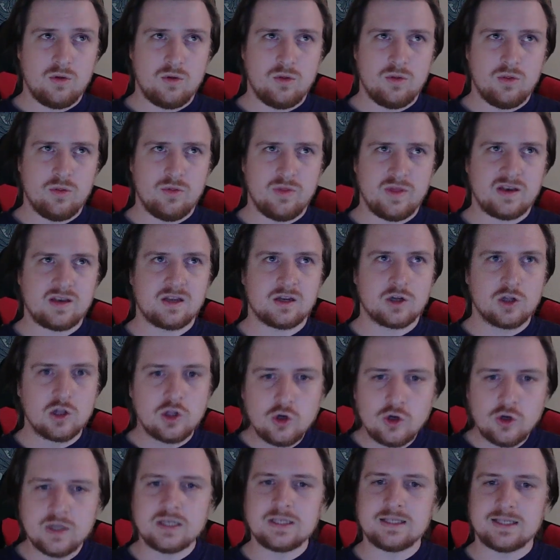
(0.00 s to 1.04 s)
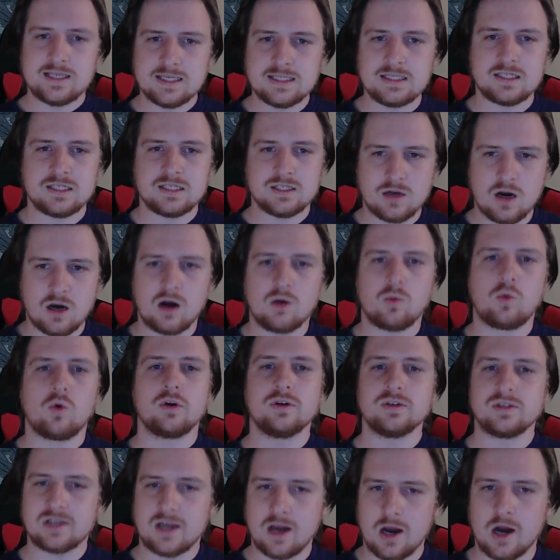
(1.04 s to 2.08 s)
that included Disney Star
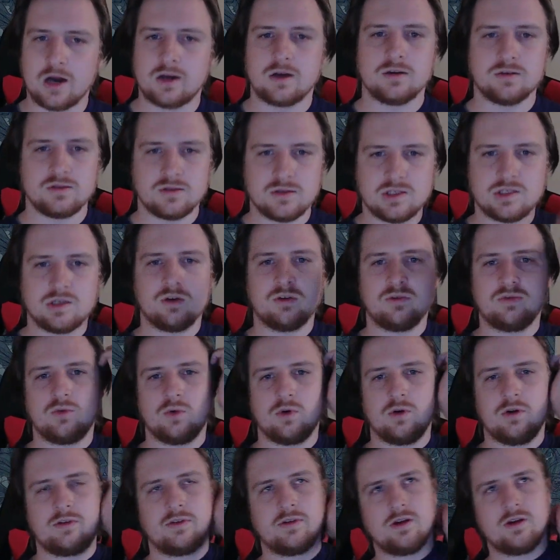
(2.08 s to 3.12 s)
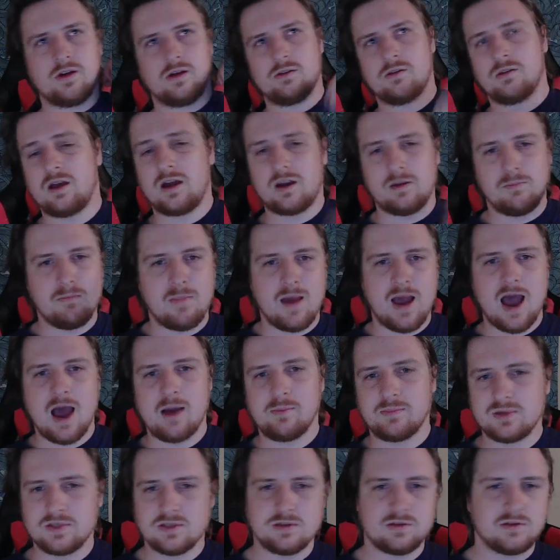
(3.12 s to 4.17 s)
Wars characters and so forth. A lot of
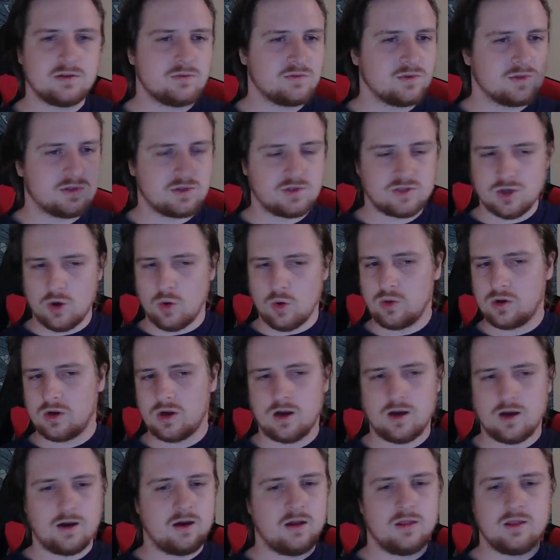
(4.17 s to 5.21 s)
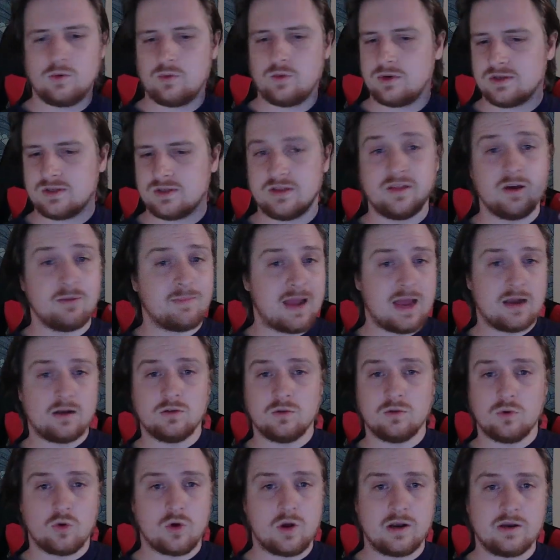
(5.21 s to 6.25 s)
maps, and there was Ahsoka, and there was the
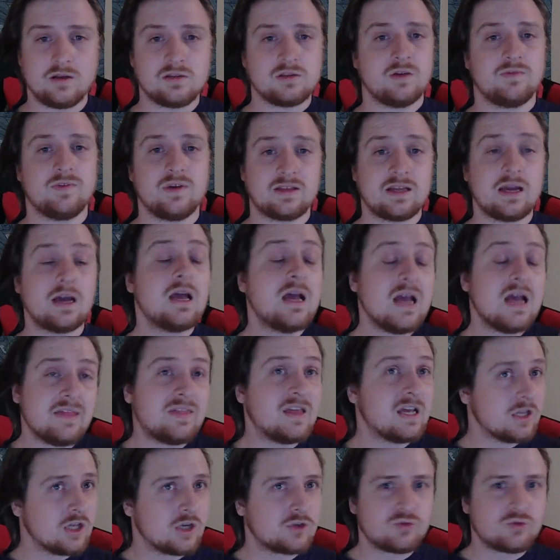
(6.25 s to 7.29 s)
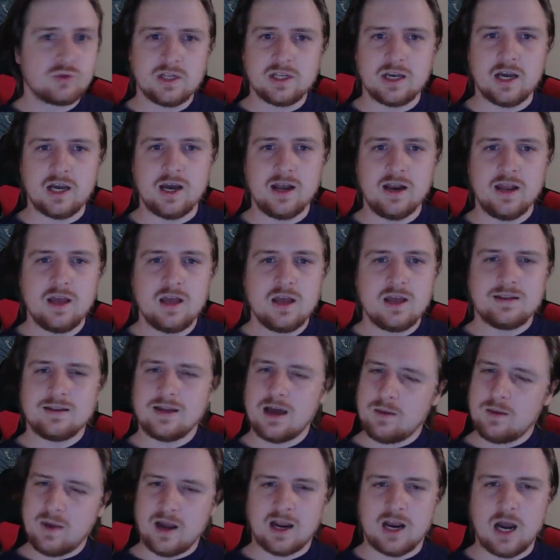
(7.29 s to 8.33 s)
Mandalorian and stuff like that. They looked really good.
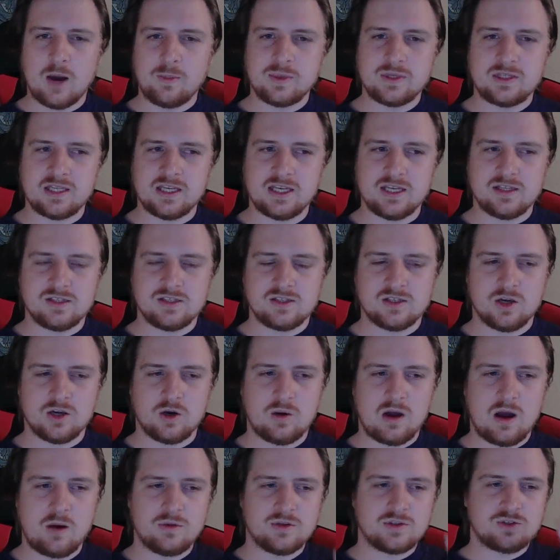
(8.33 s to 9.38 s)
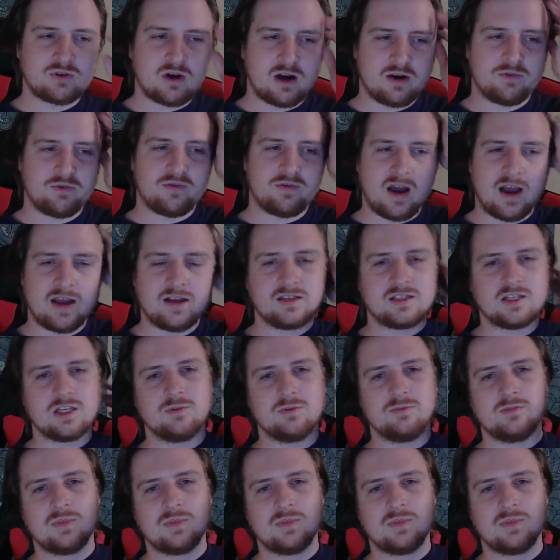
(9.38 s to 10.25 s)
Not my cup of tea, so I was trying to find some